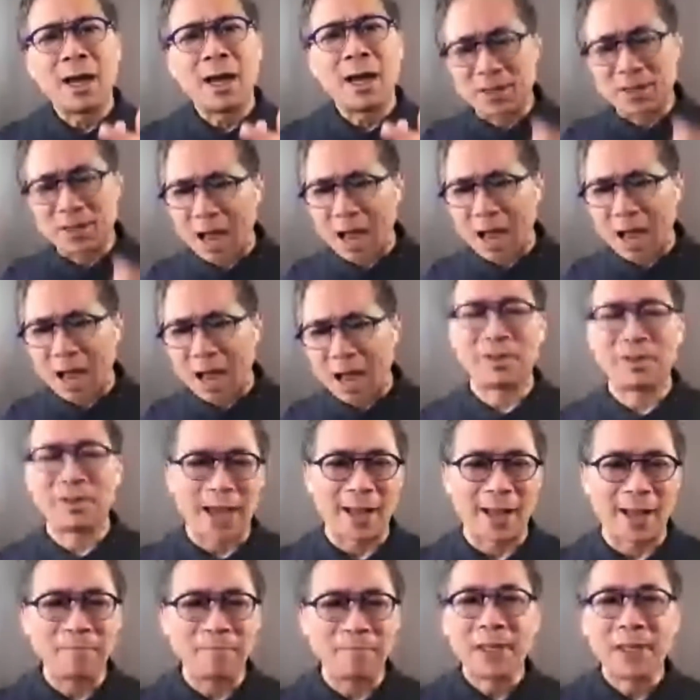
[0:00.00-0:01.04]
On top of
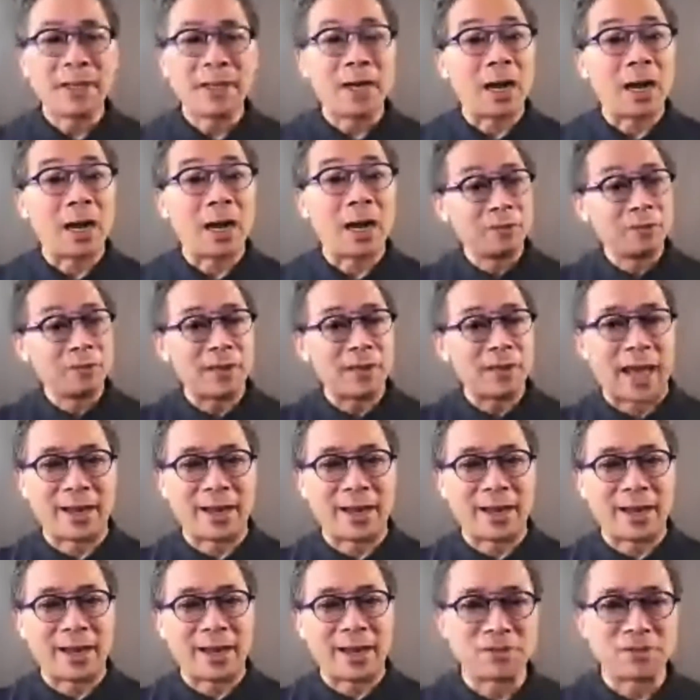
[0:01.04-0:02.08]
that, other
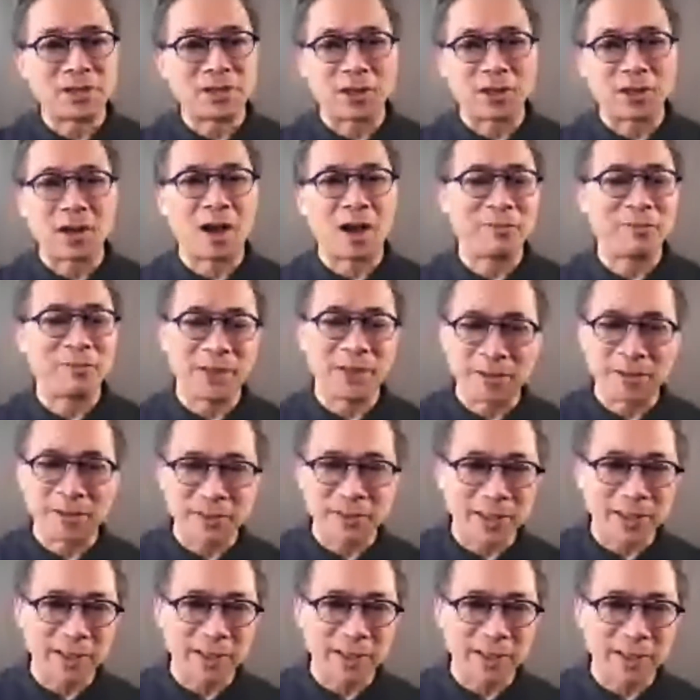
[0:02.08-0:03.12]
additives to coffee and
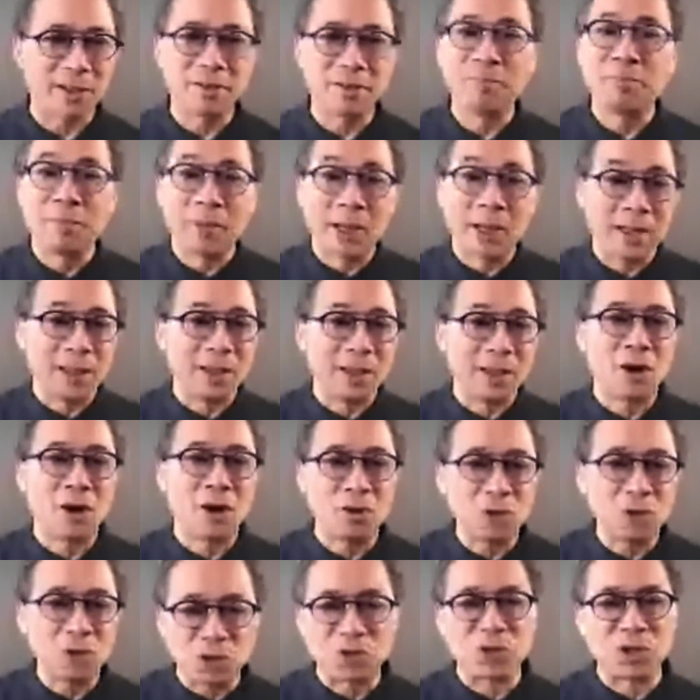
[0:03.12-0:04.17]
tea that many
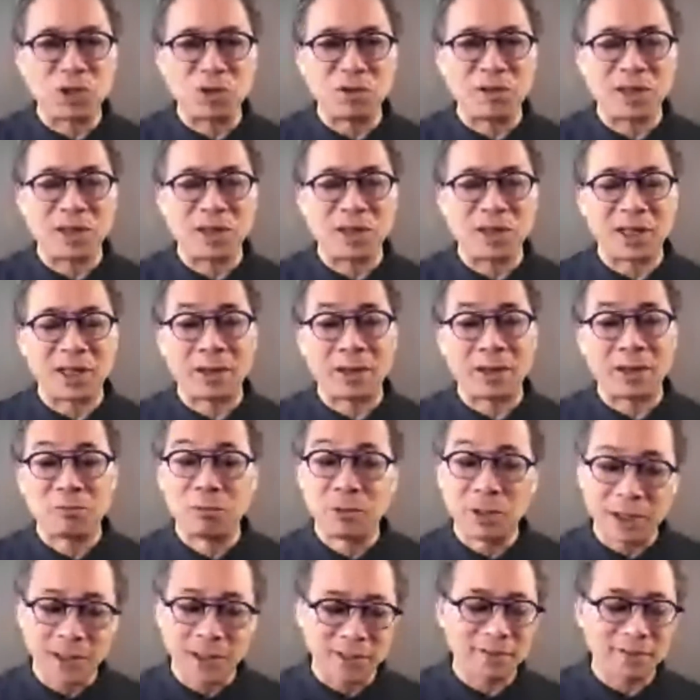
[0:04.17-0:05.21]
cultures do that I
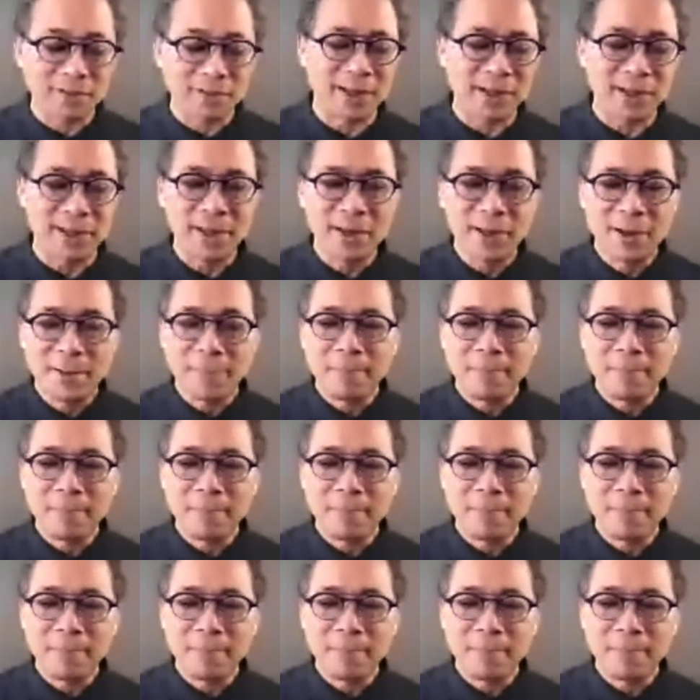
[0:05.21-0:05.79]
really think